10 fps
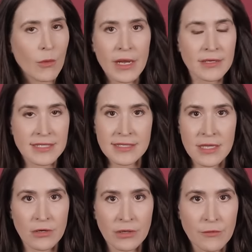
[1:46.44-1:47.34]
What else is
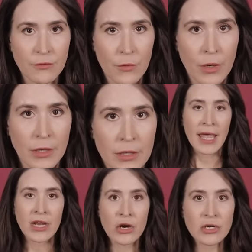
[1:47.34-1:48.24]
there to live for?
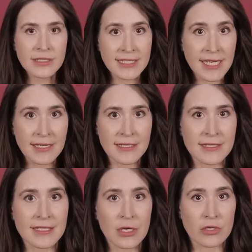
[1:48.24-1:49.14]
It hurts Tina to
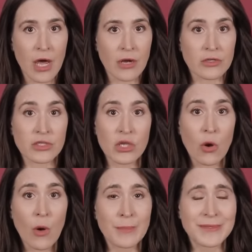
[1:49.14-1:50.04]
see her daughter
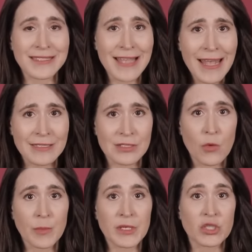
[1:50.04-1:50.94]
so upset,
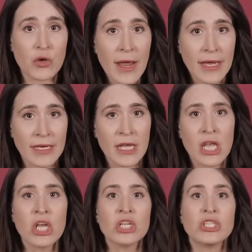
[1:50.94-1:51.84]
so betrayed.
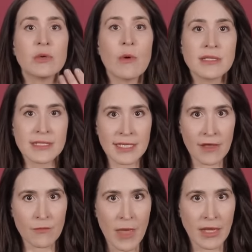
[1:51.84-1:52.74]
She wants to
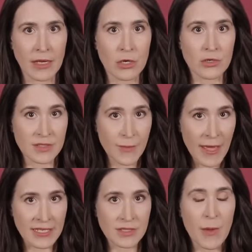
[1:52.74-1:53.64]
give Megan her
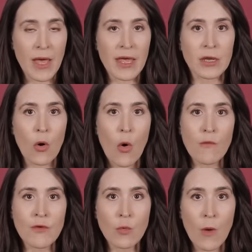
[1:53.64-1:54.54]
space, but an
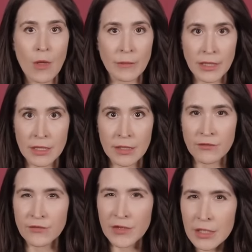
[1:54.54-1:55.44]
overwhelming
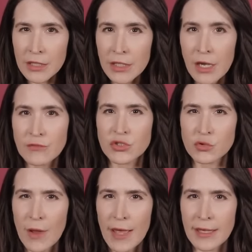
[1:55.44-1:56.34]
feeling of
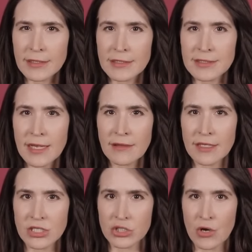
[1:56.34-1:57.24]
dread
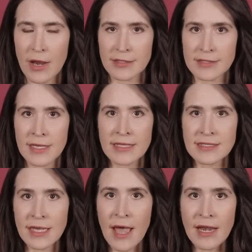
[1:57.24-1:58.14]
suddenly strikes. It's
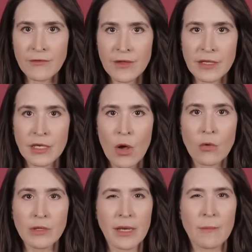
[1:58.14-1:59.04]
the kind of feeling
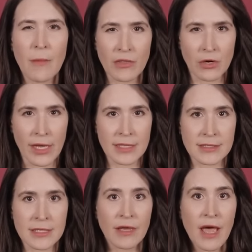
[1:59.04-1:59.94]
only a mother
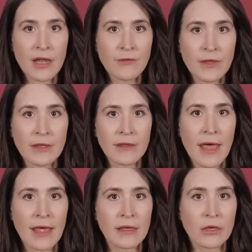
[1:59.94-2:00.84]
gets, the kind of feeling that